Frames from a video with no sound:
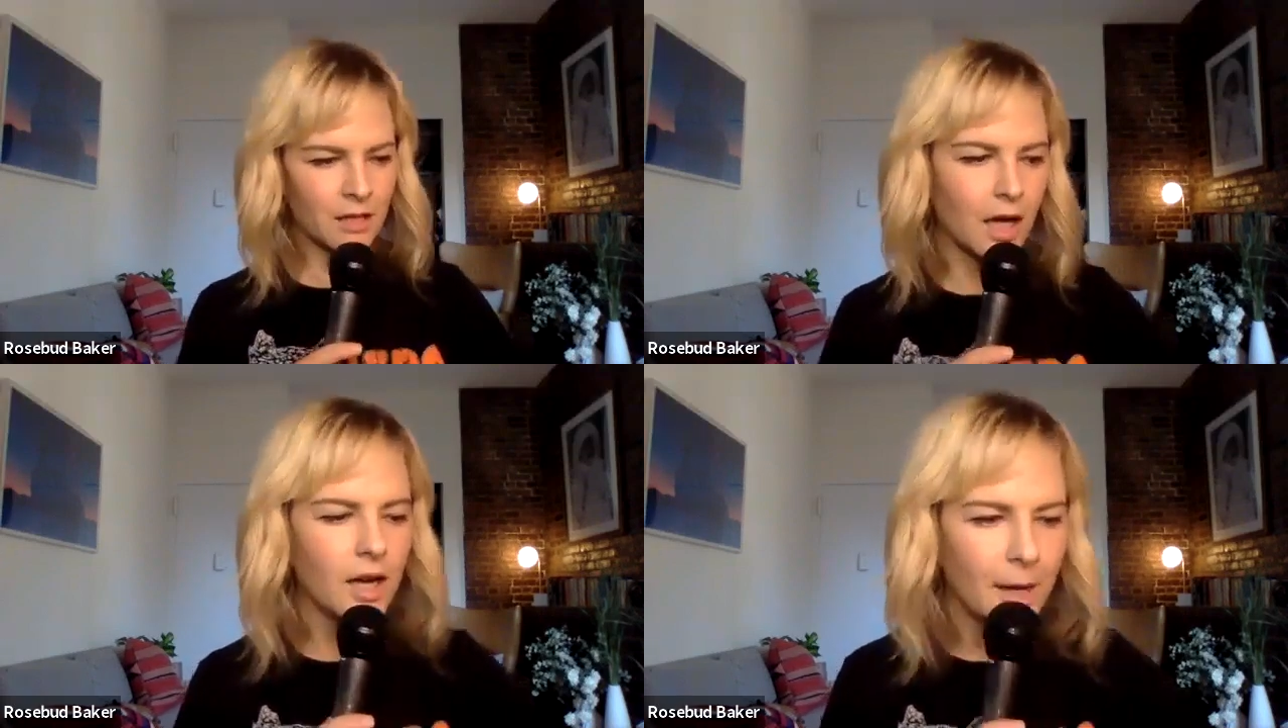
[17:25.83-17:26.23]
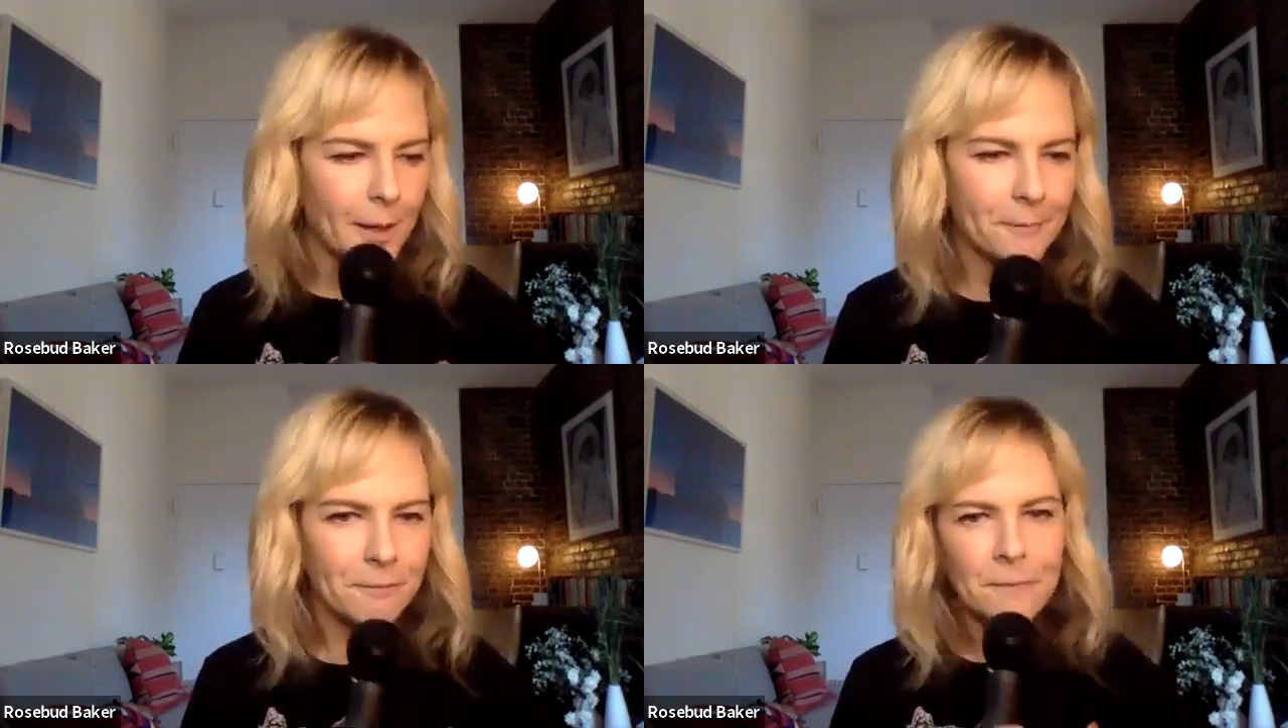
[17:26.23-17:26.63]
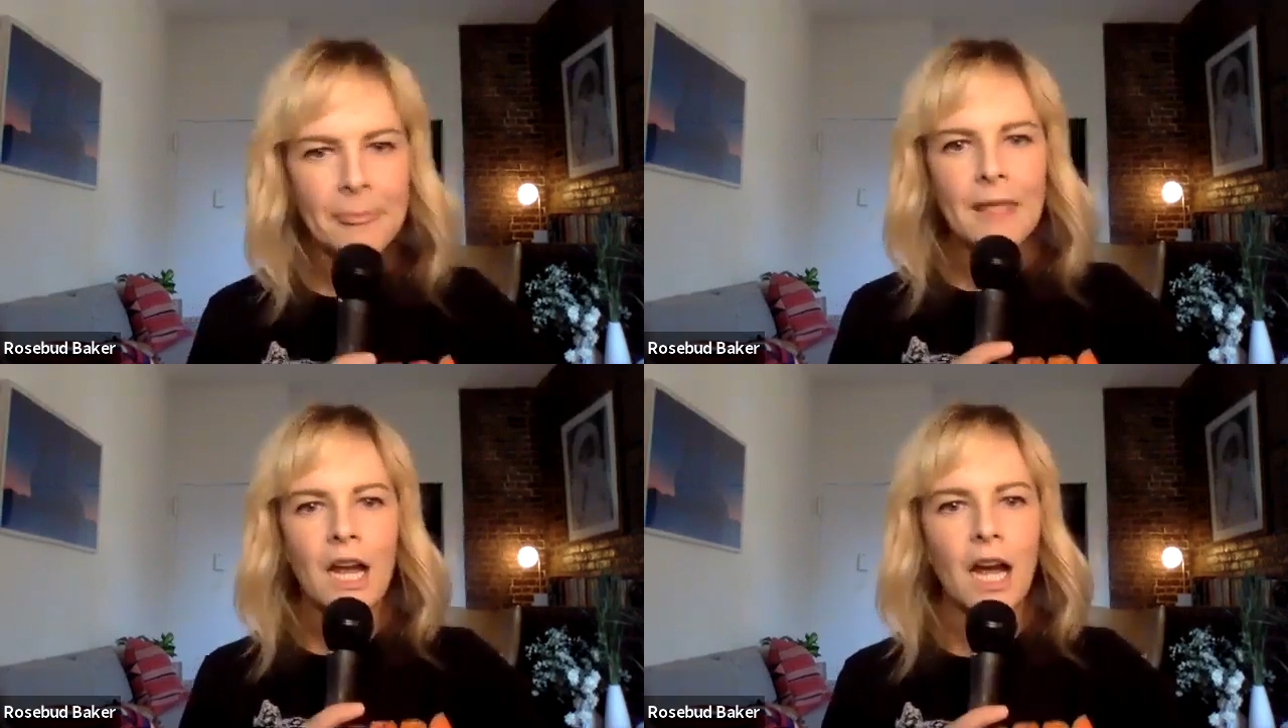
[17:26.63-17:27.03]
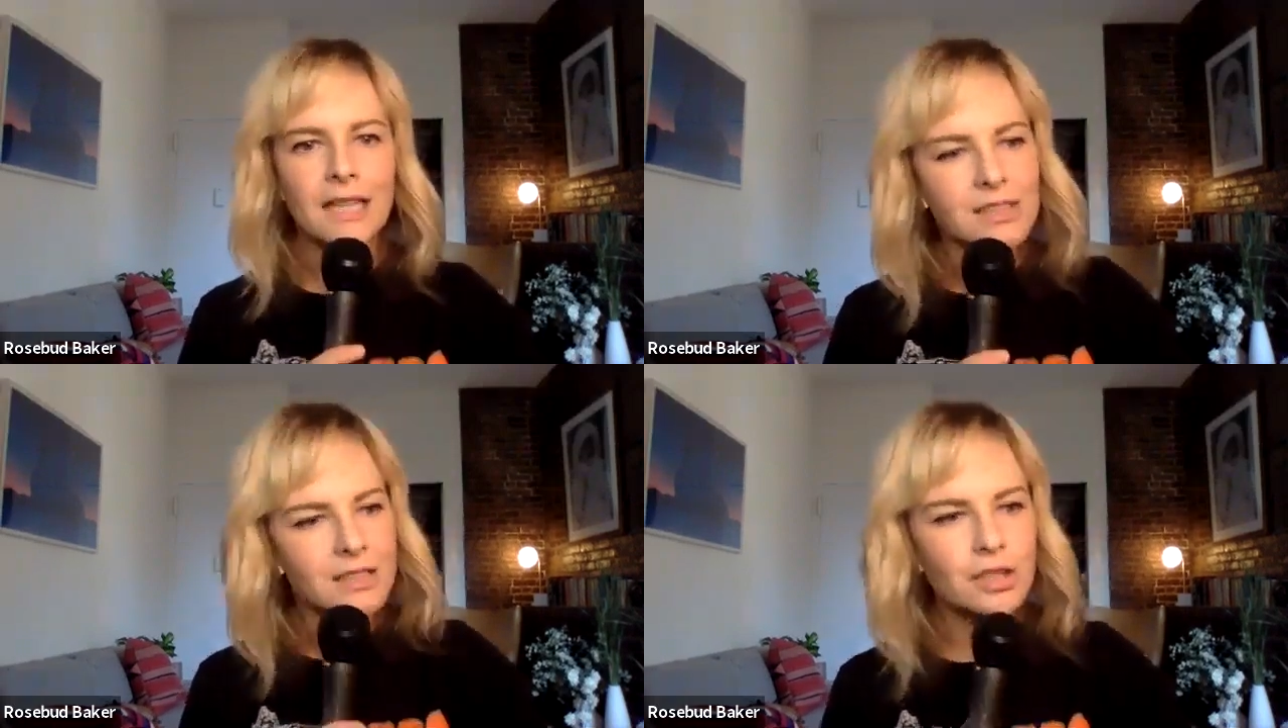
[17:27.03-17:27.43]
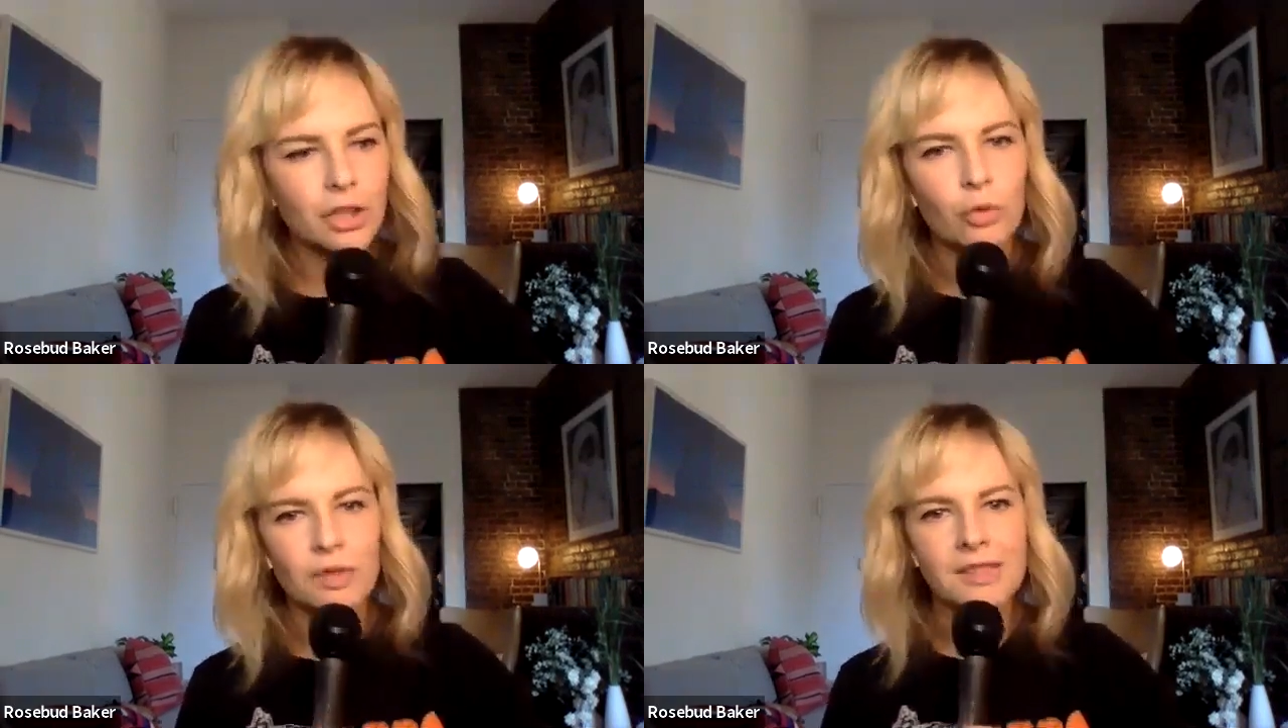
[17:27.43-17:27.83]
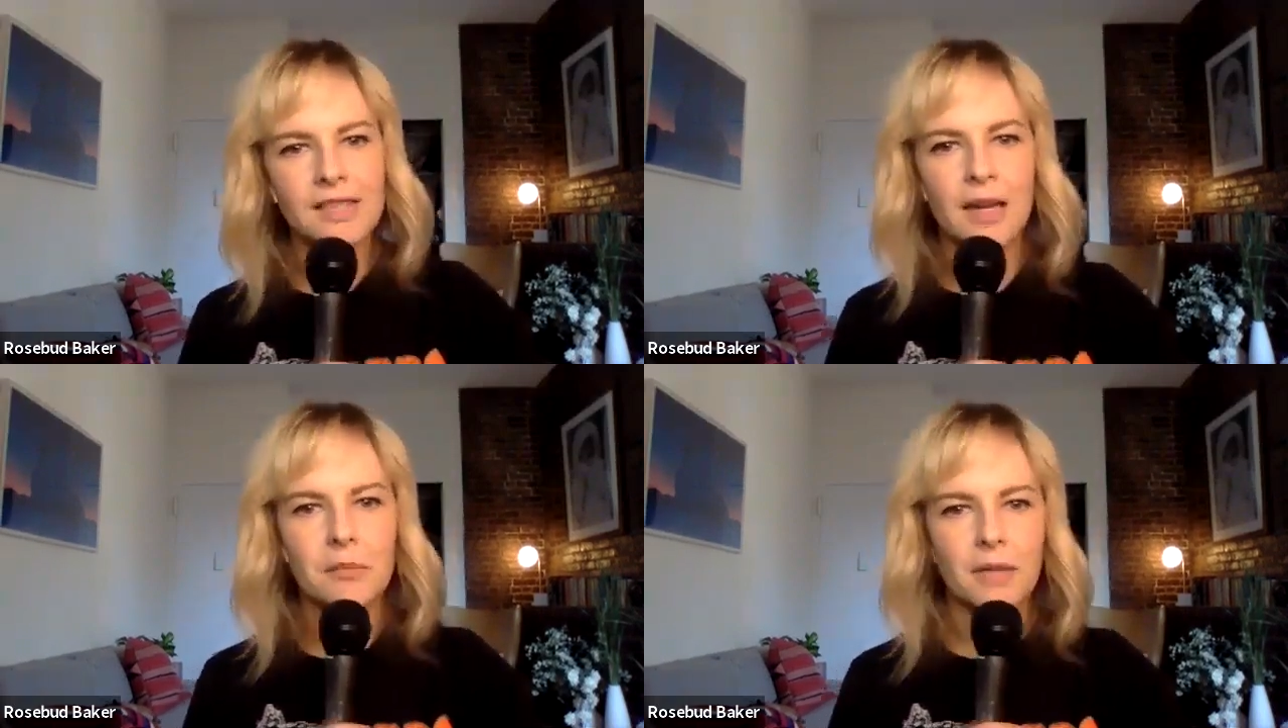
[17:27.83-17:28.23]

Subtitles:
I still resent